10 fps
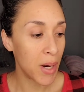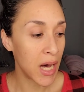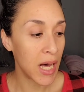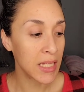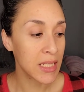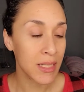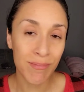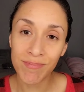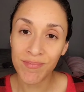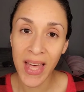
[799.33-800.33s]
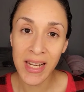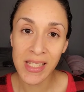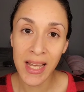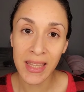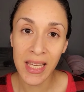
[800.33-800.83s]
but that
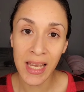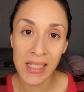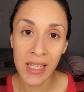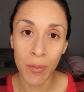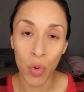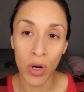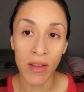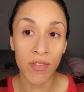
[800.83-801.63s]
is not the case anymore.